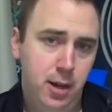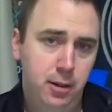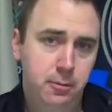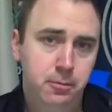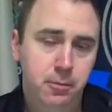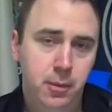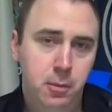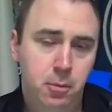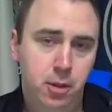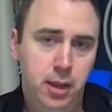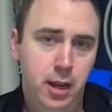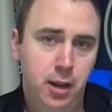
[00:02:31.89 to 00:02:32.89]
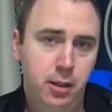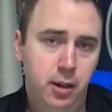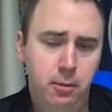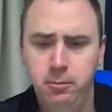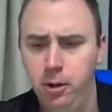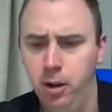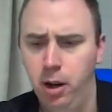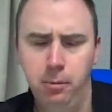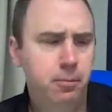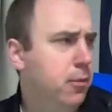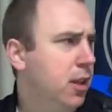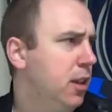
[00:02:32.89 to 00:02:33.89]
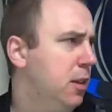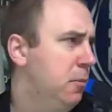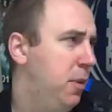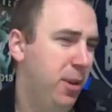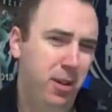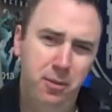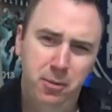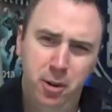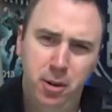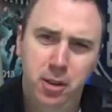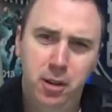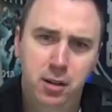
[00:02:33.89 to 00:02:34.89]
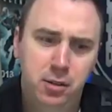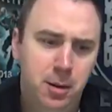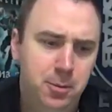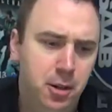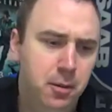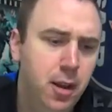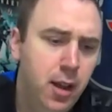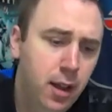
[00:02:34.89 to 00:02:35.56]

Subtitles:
I'll put that on there, or I'll even throw it in the description.